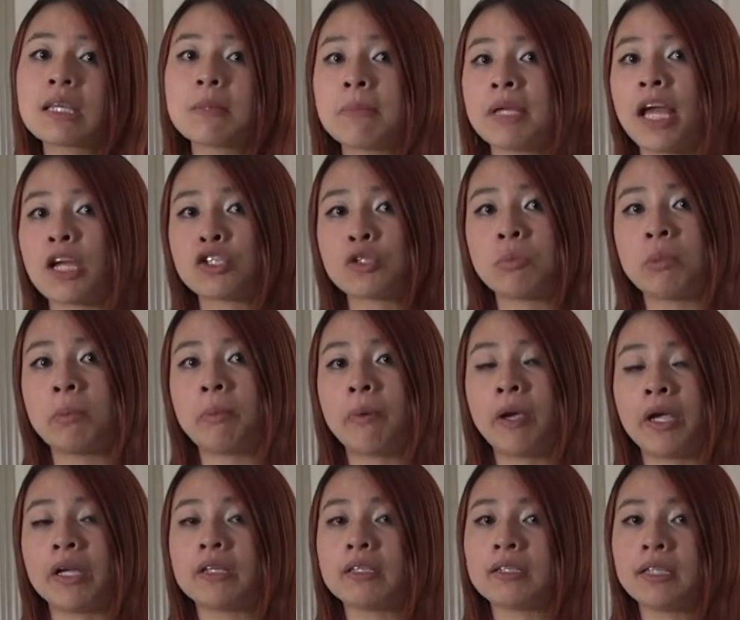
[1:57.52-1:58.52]
can be actually
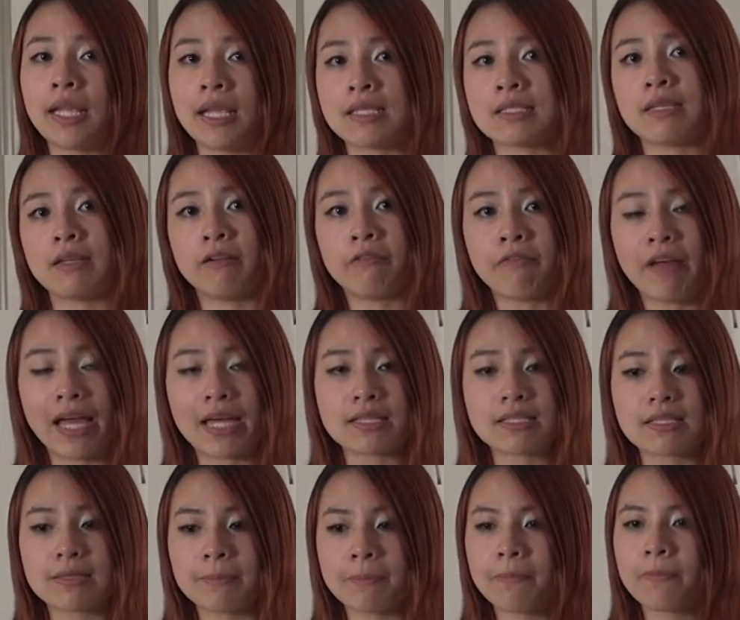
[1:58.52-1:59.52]
prepared days in
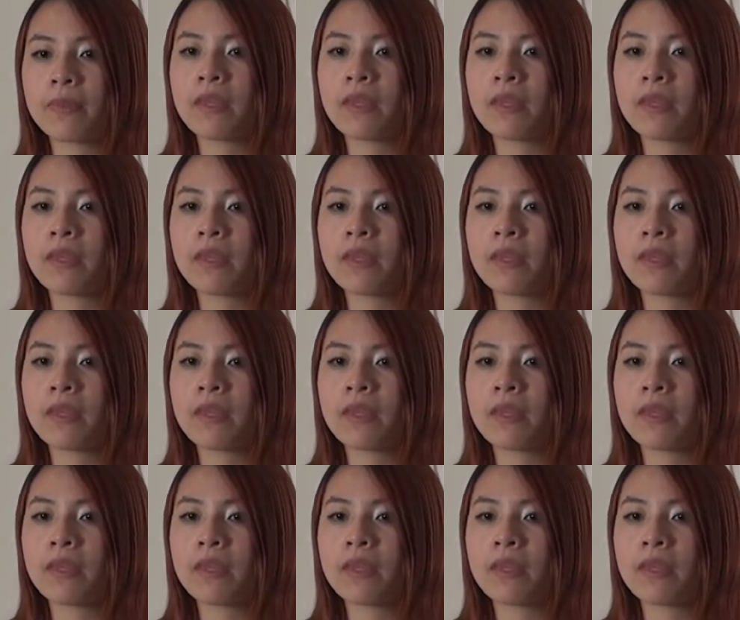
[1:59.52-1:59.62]
advance.